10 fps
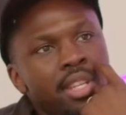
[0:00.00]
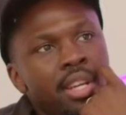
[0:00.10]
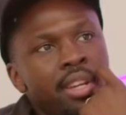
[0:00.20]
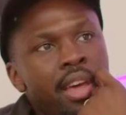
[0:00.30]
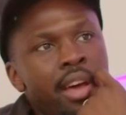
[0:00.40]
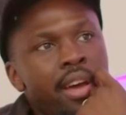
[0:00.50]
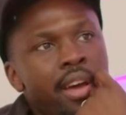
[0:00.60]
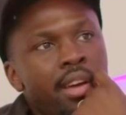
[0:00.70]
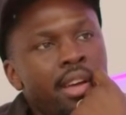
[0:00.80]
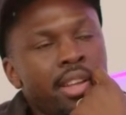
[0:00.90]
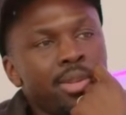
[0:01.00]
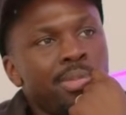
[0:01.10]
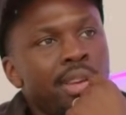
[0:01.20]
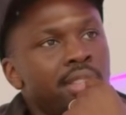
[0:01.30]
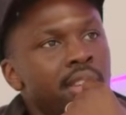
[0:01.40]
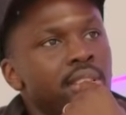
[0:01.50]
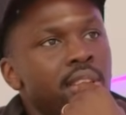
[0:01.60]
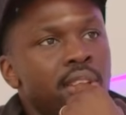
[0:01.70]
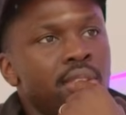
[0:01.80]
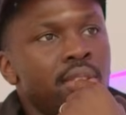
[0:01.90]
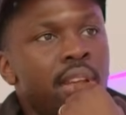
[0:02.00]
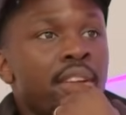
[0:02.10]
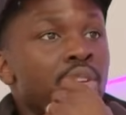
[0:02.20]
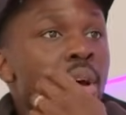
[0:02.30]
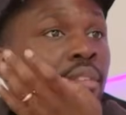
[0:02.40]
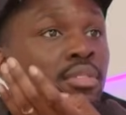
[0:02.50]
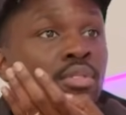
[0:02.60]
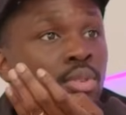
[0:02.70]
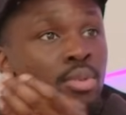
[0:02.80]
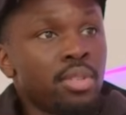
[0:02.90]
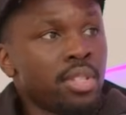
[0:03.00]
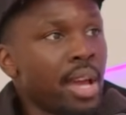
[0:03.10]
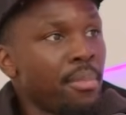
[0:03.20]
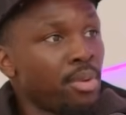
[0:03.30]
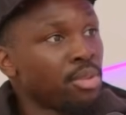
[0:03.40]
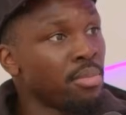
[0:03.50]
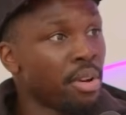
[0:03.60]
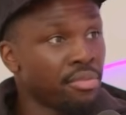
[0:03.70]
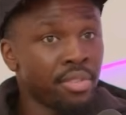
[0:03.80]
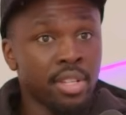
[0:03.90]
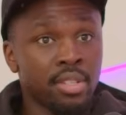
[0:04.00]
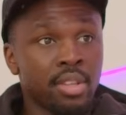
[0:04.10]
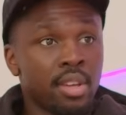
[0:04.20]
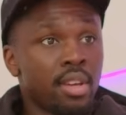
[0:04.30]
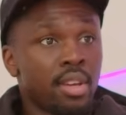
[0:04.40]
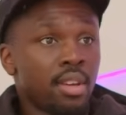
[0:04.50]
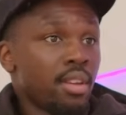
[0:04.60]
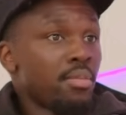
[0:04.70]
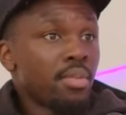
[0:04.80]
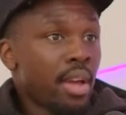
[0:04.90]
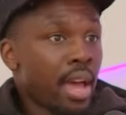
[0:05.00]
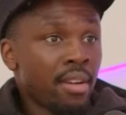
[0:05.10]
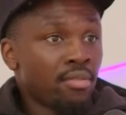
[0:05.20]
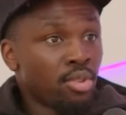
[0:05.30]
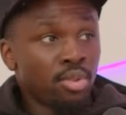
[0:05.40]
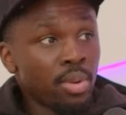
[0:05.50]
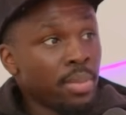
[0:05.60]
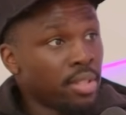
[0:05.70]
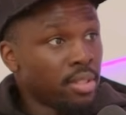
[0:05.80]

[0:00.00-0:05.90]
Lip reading: and I said something I don't have to do it all the time. Most of my friends have good women.